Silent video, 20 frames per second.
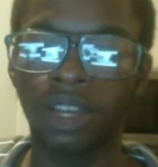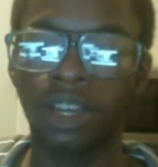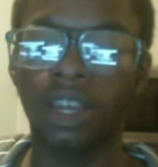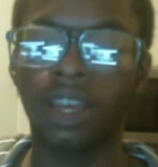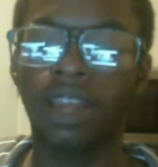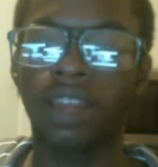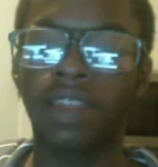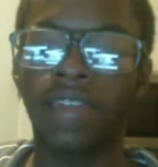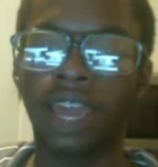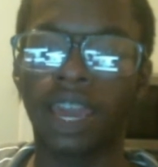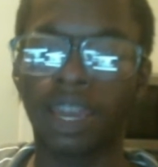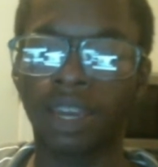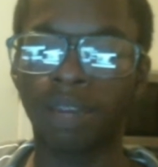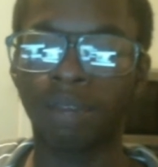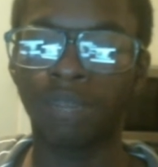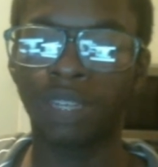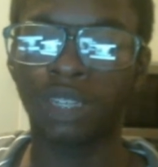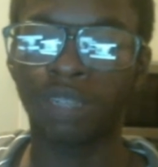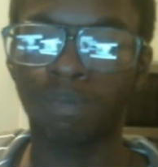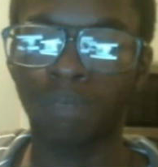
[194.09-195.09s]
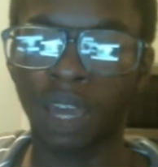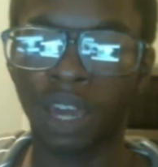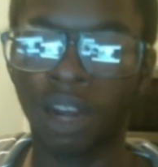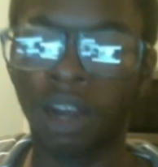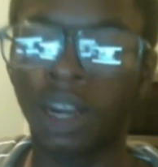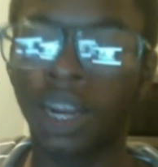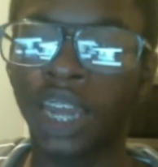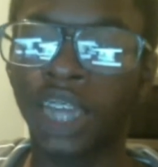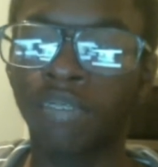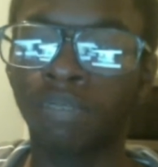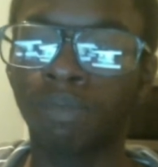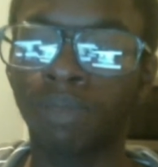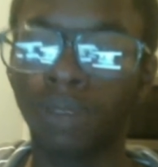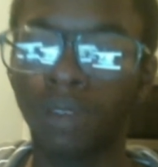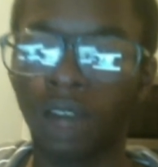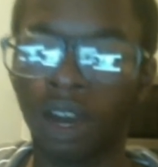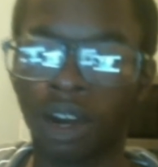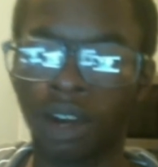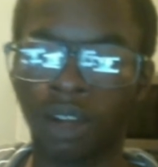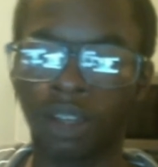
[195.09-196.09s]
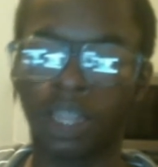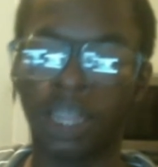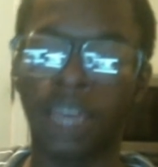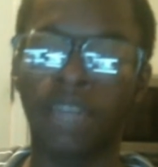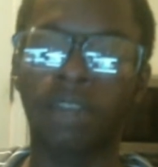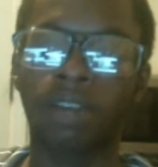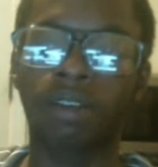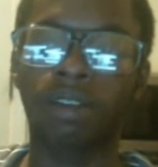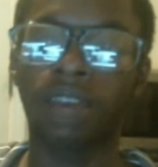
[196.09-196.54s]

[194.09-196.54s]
that can be spent on like